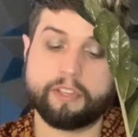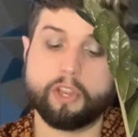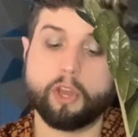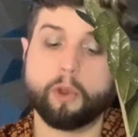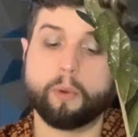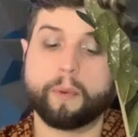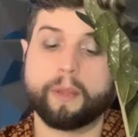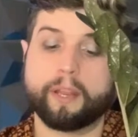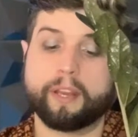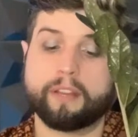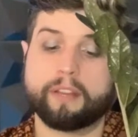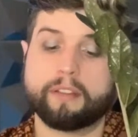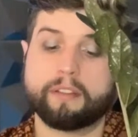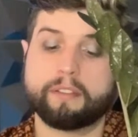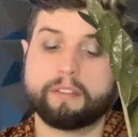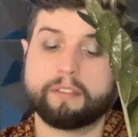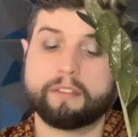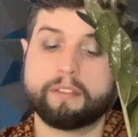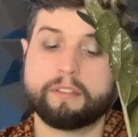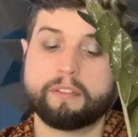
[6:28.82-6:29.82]
Doan.
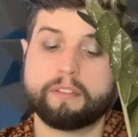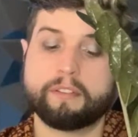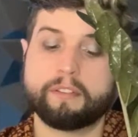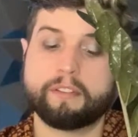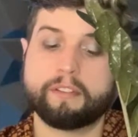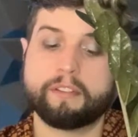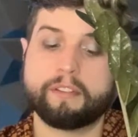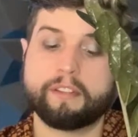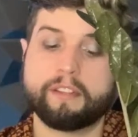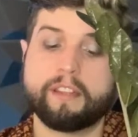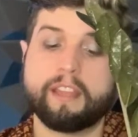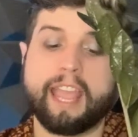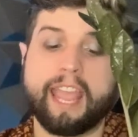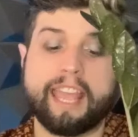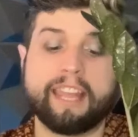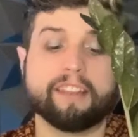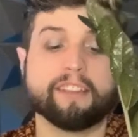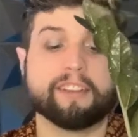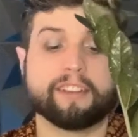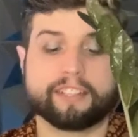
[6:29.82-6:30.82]

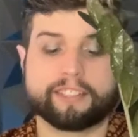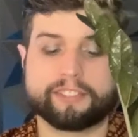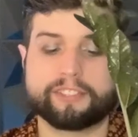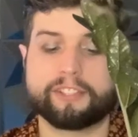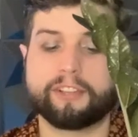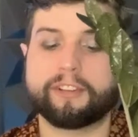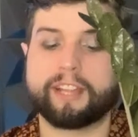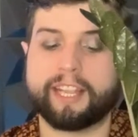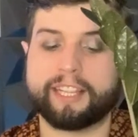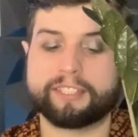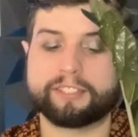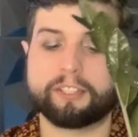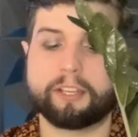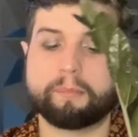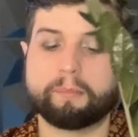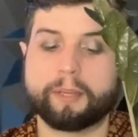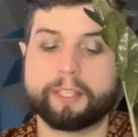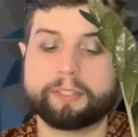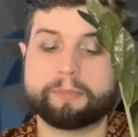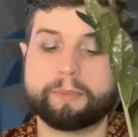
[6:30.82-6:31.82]
And look, okay, so
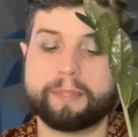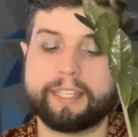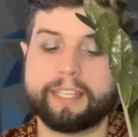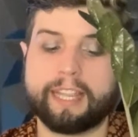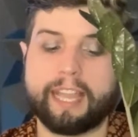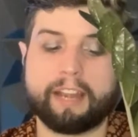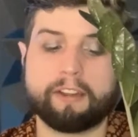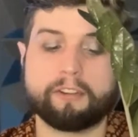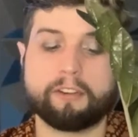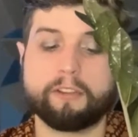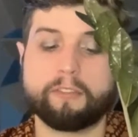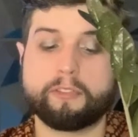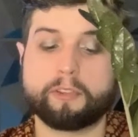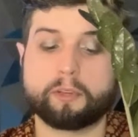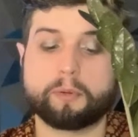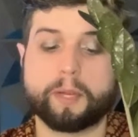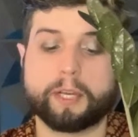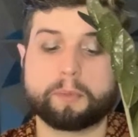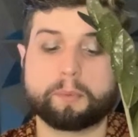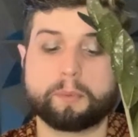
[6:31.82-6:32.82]
it must be, I don't know if the
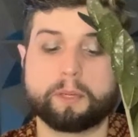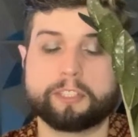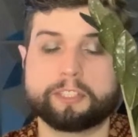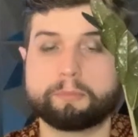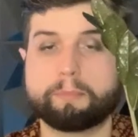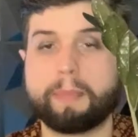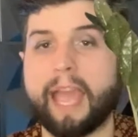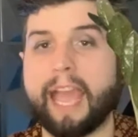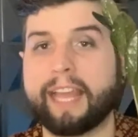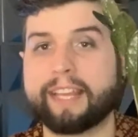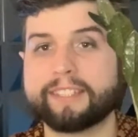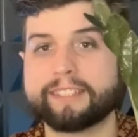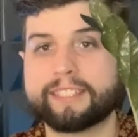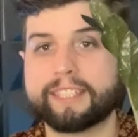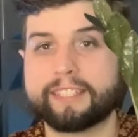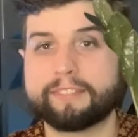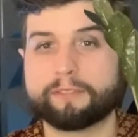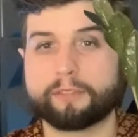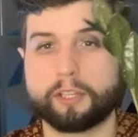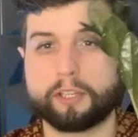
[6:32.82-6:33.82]
correct word is
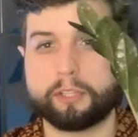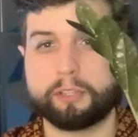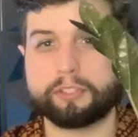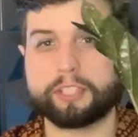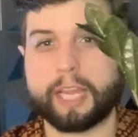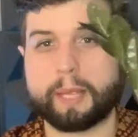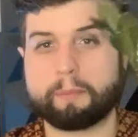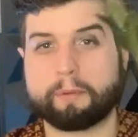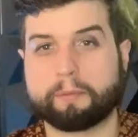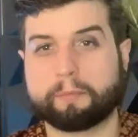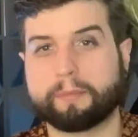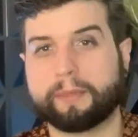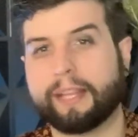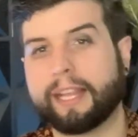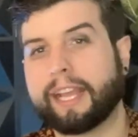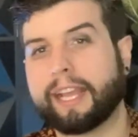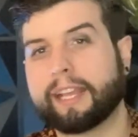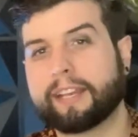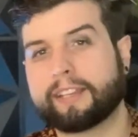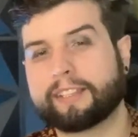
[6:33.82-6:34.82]
patented for a new type of
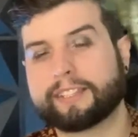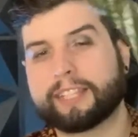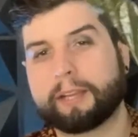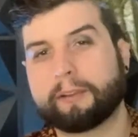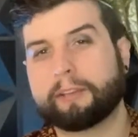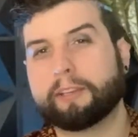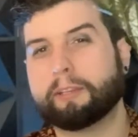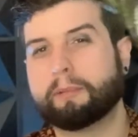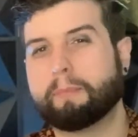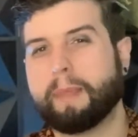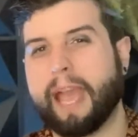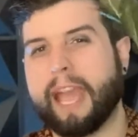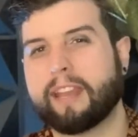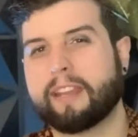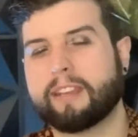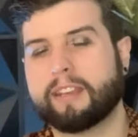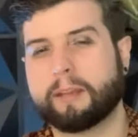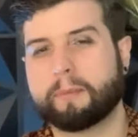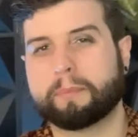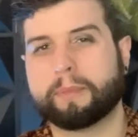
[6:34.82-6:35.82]
plant, because how can you
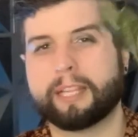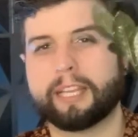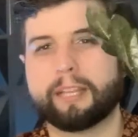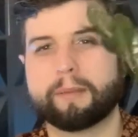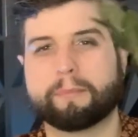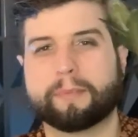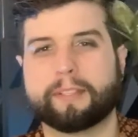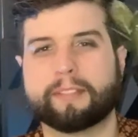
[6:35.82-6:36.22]
patent a plant?